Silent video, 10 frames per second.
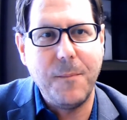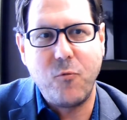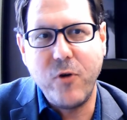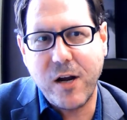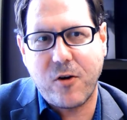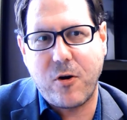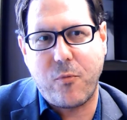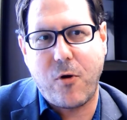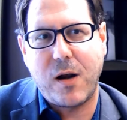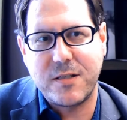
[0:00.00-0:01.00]
Recurrent
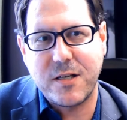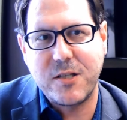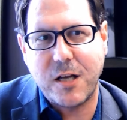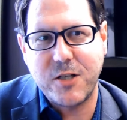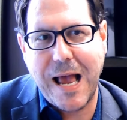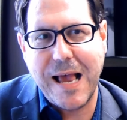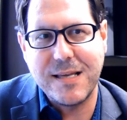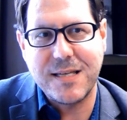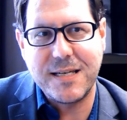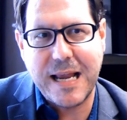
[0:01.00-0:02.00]
products such
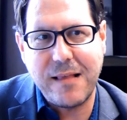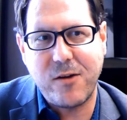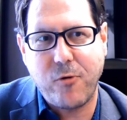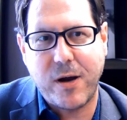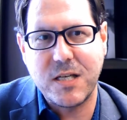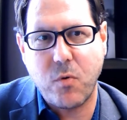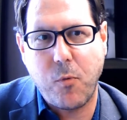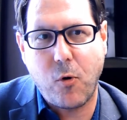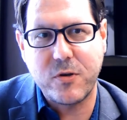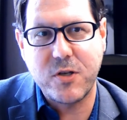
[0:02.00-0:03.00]
as daily crisis
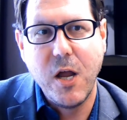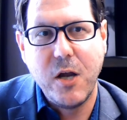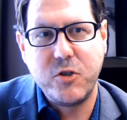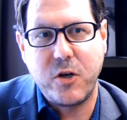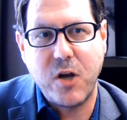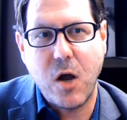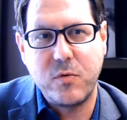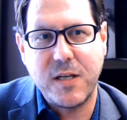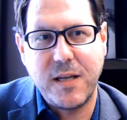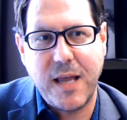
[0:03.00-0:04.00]
reports should
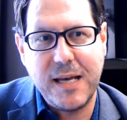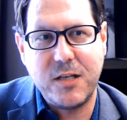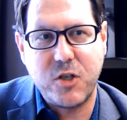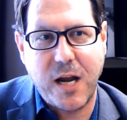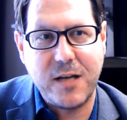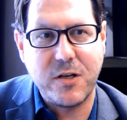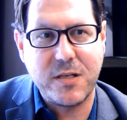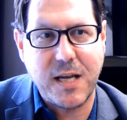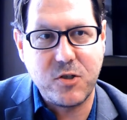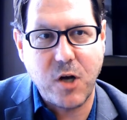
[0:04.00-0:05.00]
note any changes
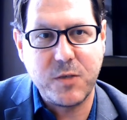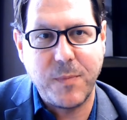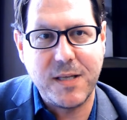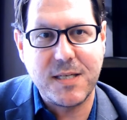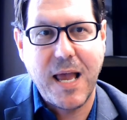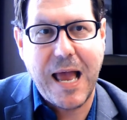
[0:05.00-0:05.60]
in judgments.